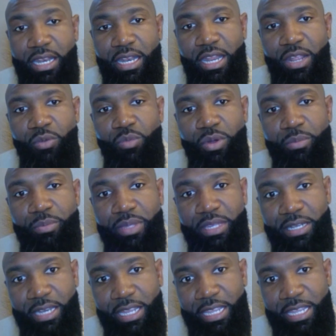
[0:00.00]
it wouldn't be a
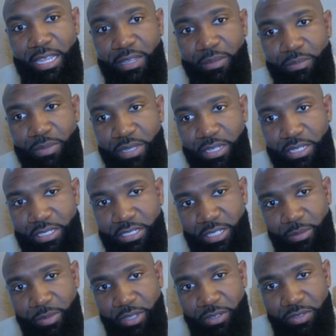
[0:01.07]
need, because
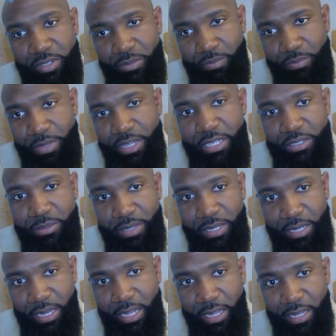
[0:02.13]
some of those needs would be
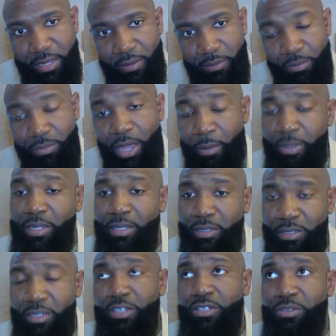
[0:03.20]
met. I mean,
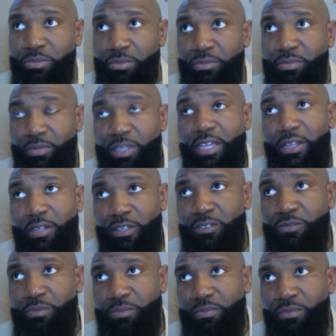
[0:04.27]
those
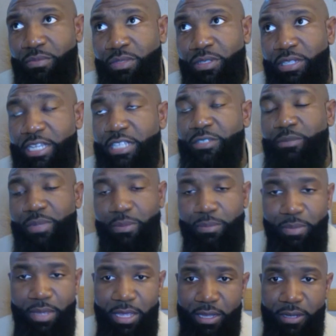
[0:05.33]
needs would be
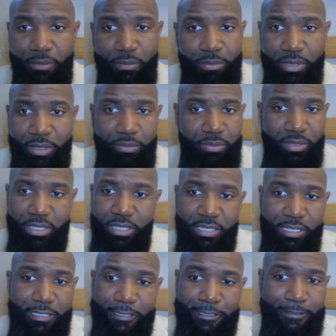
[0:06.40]
met, but
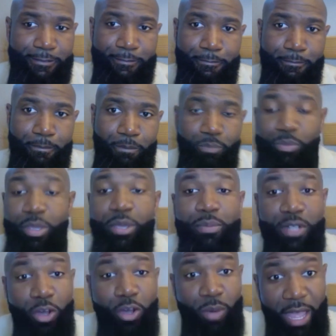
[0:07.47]
because people
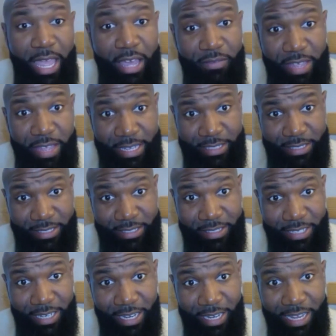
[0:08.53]
don't have access to
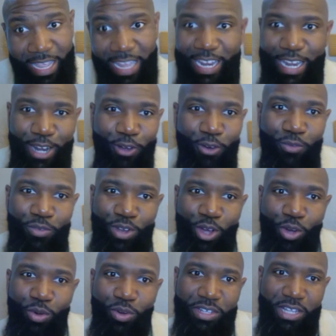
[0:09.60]
that and they don't
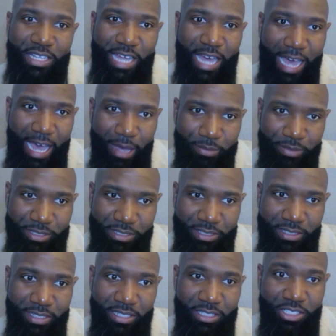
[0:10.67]
know another
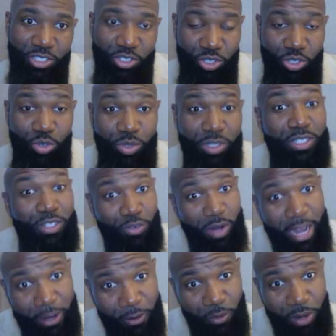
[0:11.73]
option to do it the
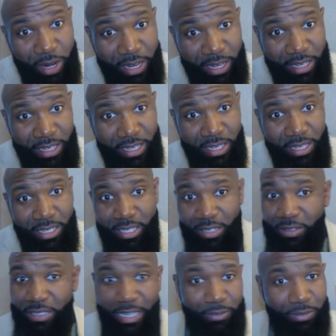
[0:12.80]
right way, then
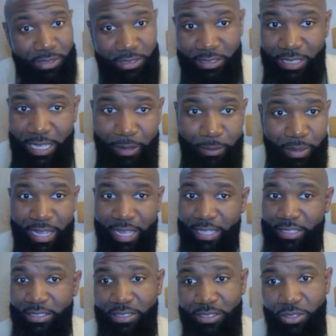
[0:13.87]
they're like, well, look, I might
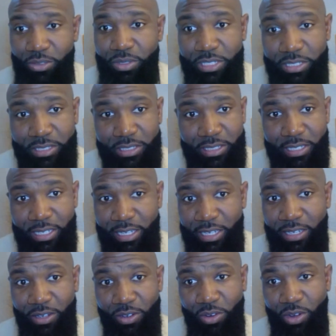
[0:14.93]
have to do this
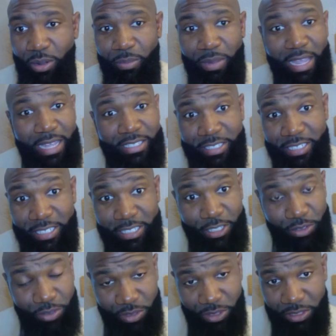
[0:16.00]
today, or I might have to sell
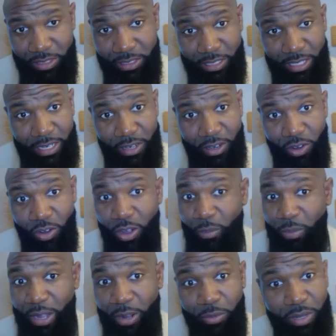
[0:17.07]
these drugs today, or I
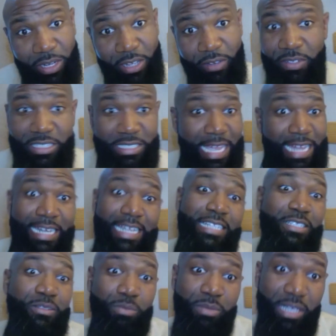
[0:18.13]
might whatever, because I need
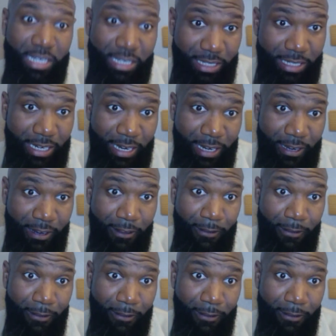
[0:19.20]
this money today.